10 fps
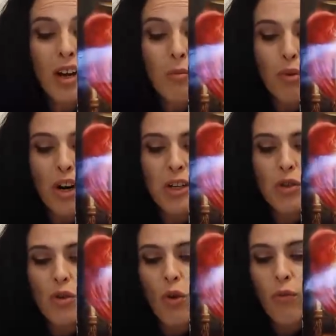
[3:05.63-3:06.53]
a brand
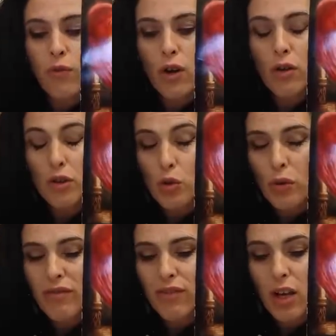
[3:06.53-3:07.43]
new offer, a
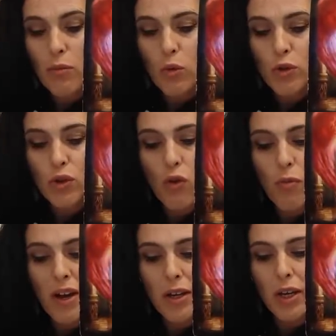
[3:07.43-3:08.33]
twin flame or soulmate